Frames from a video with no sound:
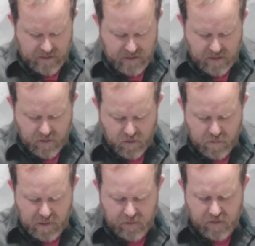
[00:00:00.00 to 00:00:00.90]
you know, who
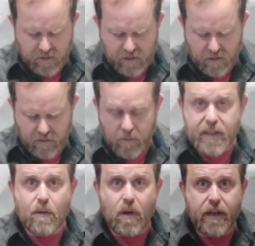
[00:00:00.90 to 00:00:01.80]
builds their car the way
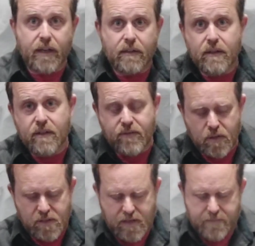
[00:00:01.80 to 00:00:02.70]
they want it the
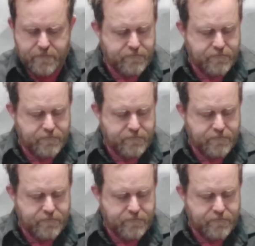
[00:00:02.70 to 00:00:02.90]
first time?